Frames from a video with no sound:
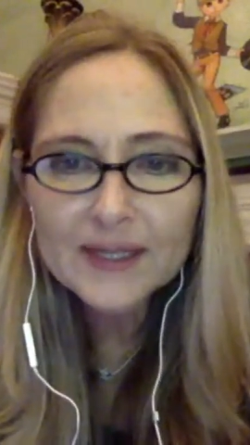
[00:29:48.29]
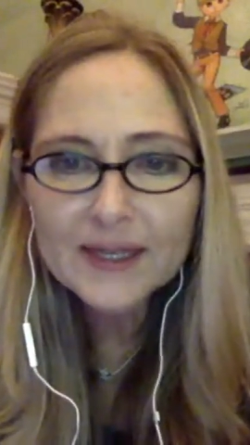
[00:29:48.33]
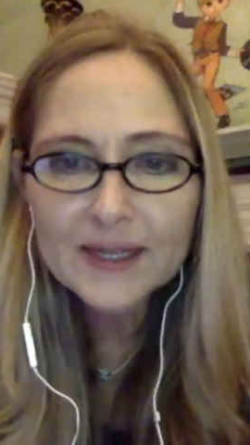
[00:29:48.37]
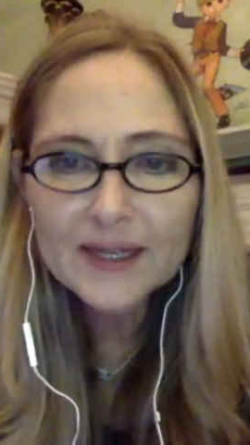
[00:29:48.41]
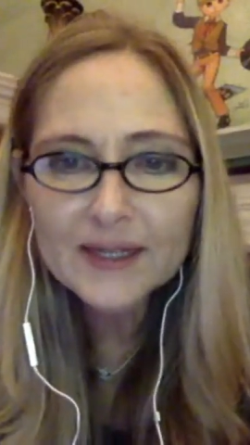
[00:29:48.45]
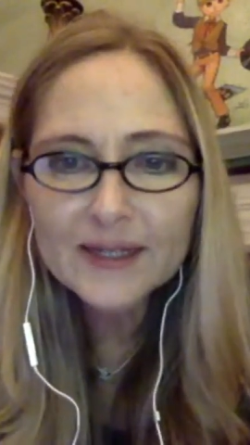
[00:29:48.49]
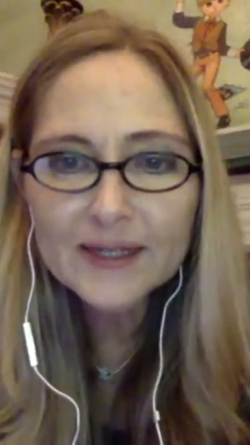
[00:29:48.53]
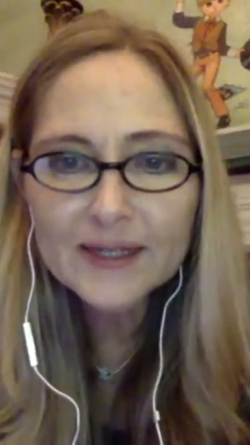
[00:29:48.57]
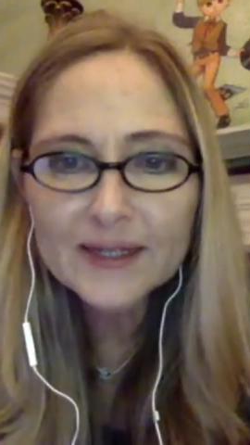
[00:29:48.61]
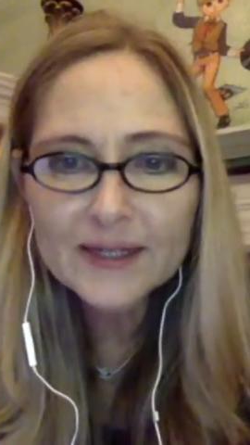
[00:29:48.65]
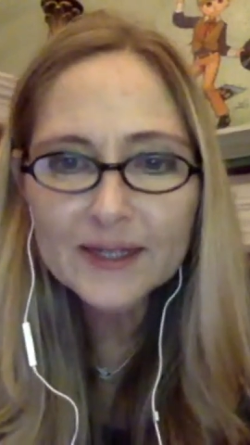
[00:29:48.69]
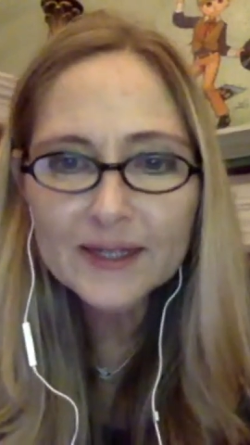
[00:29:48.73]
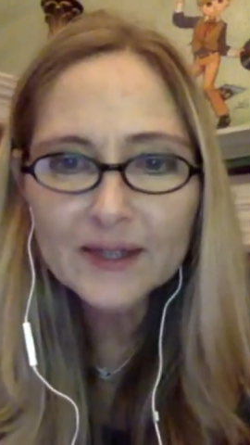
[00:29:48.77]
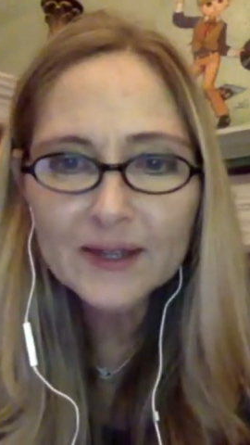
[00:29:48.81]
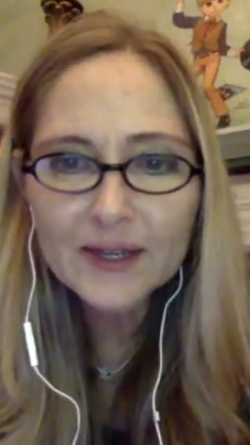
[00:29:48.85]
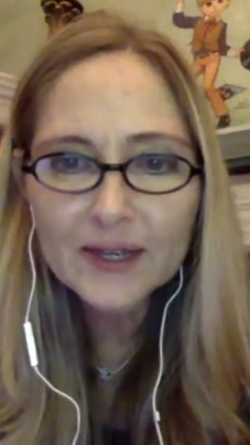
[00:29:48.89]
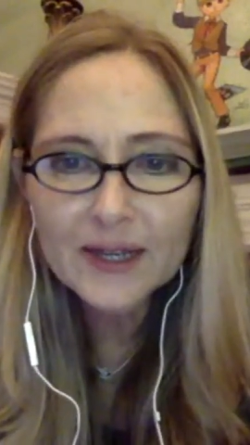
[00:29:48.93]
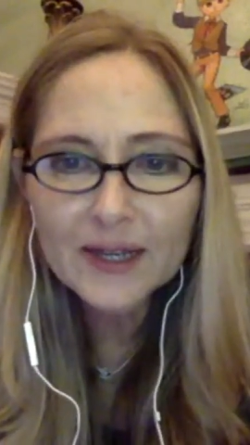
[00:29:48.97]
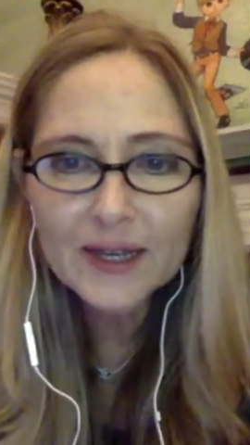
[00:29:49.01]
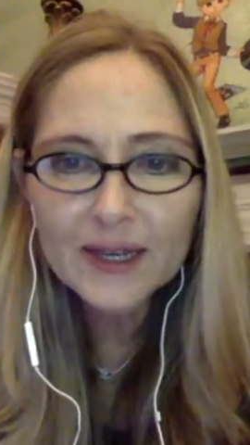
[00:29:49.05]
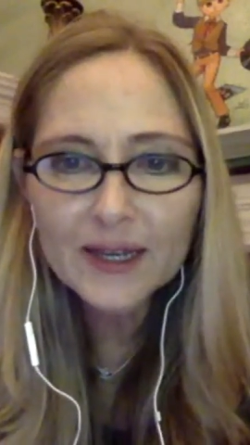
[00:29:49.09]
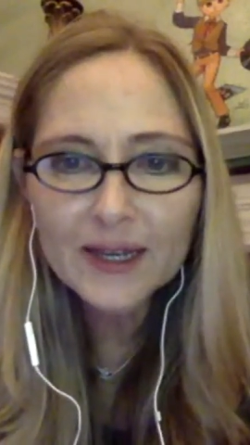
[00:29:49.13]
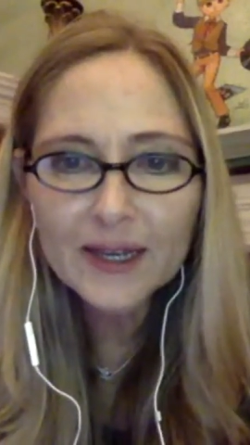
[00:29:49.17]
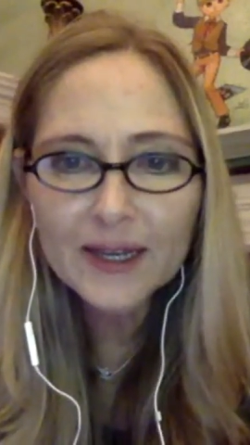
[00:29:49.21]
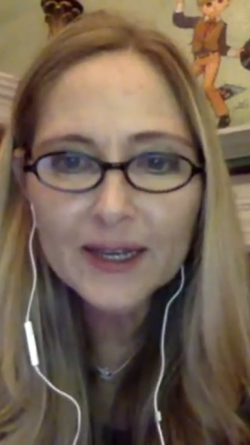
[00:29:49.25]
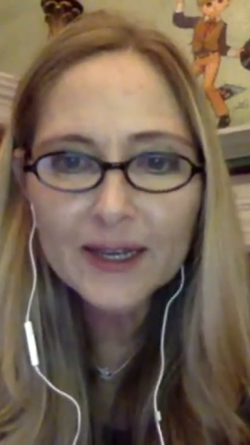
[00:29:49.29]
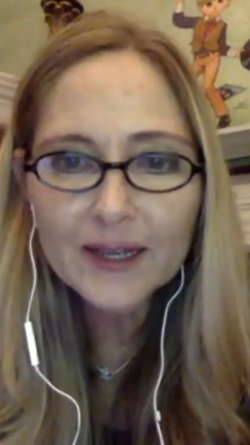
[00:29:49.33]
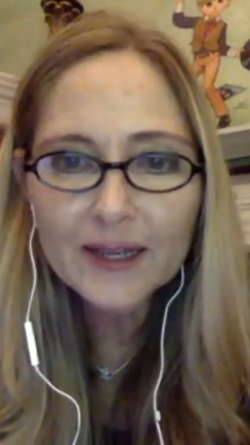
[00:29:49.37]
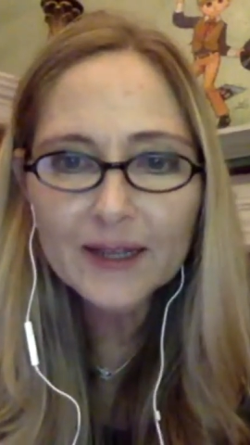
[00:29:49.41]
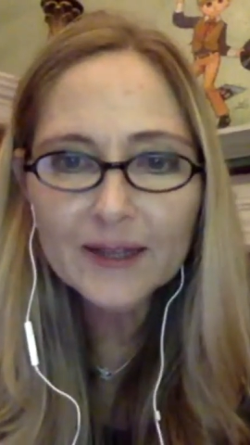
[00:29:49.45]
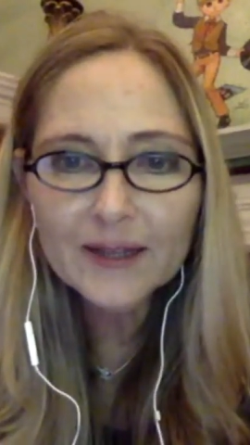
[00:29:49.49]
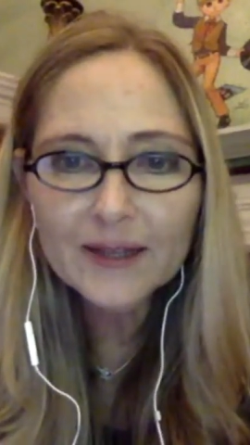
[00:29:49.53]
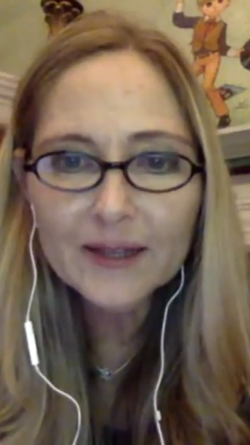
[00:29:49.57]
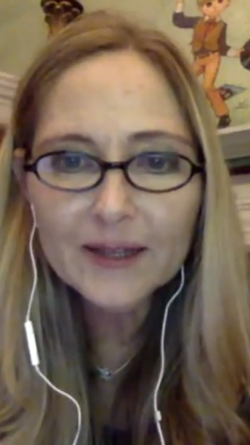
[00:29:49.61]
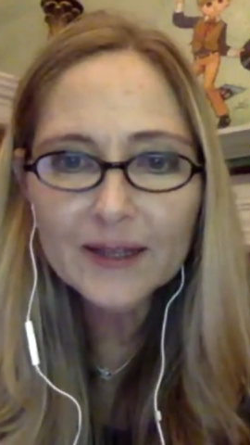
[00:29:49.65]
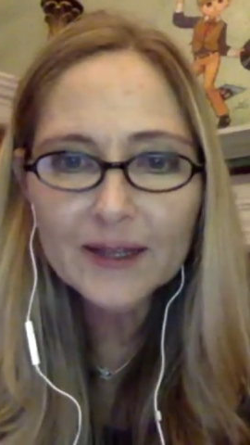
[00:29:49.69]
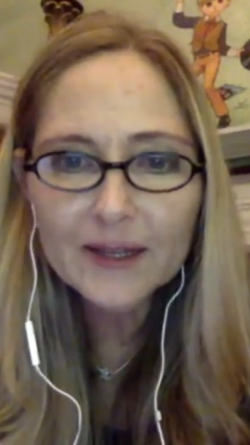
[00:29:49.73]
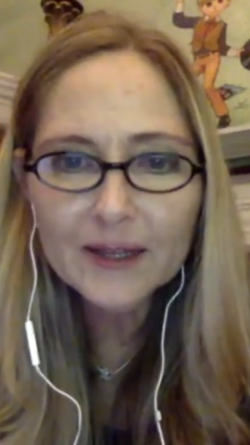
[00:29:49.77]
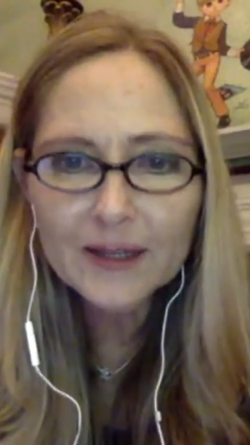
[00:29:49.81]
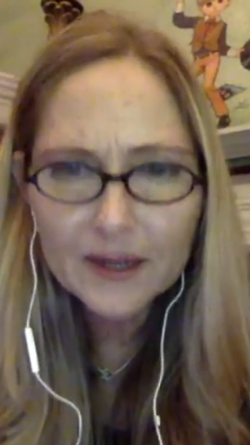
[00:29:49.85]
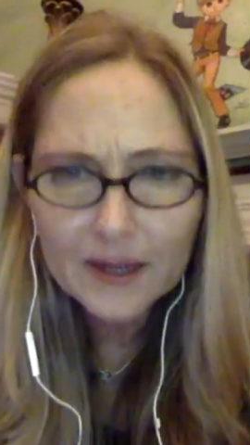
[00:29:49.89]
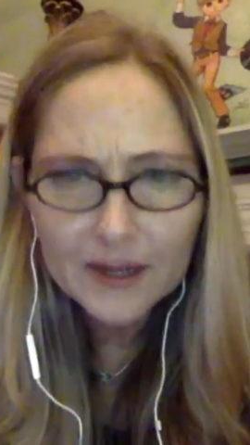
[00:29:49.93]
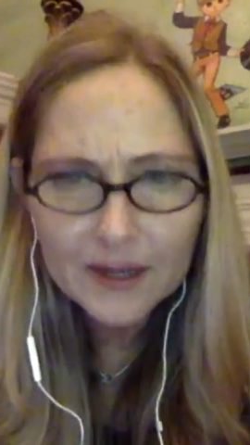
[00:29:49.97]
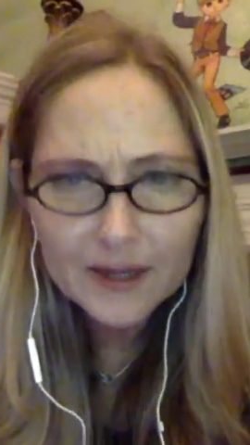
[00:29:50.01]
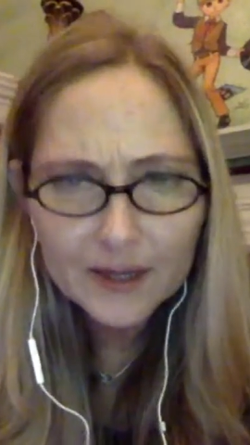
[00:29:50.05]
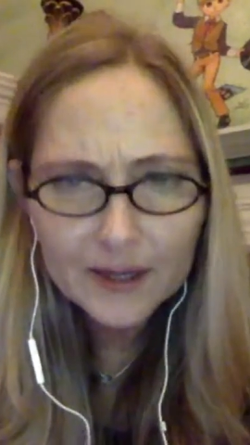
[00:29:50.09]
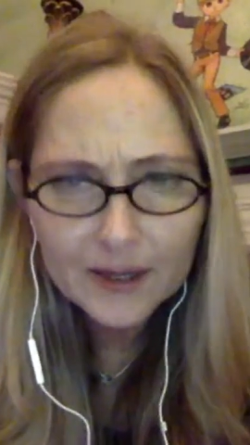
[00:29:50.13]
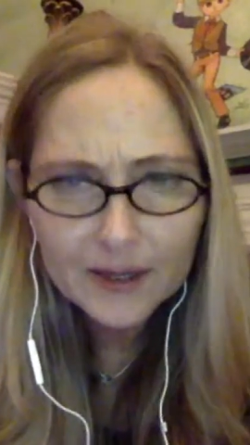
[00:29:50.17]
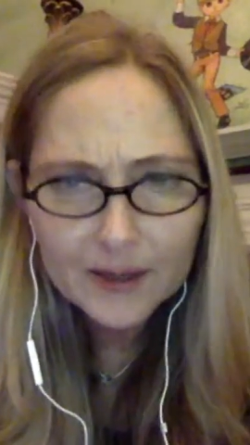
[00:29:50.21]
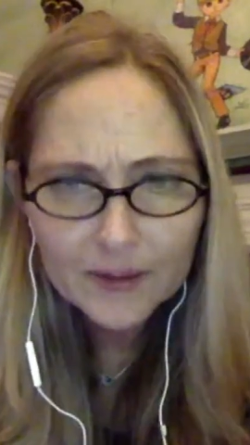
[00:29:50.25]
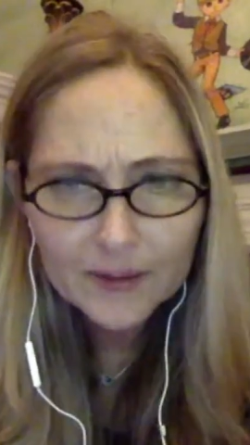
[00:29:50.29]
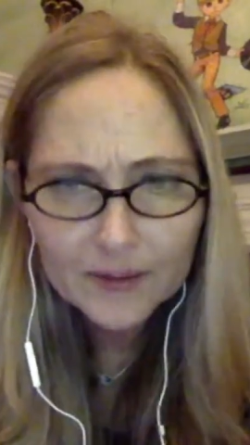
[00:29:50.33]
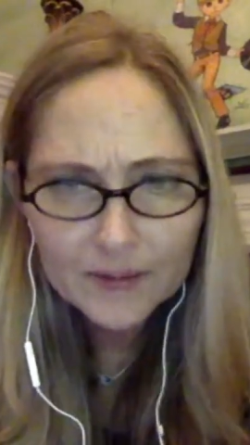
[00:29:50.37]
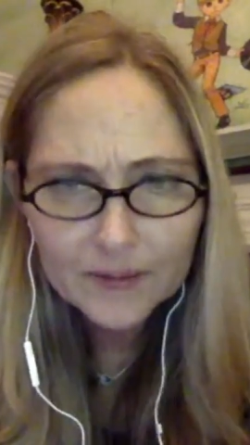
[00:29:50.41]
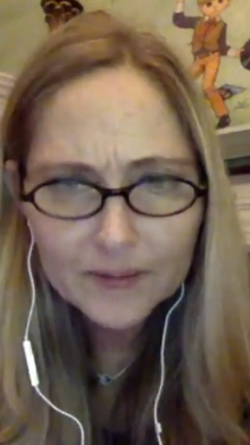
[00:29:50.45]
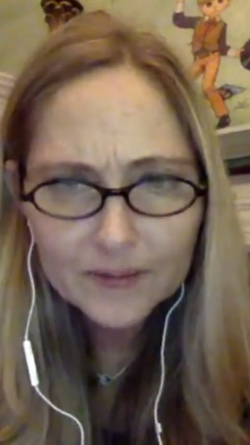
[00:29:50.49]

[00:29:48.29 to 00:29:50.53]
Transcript: it's okay that um,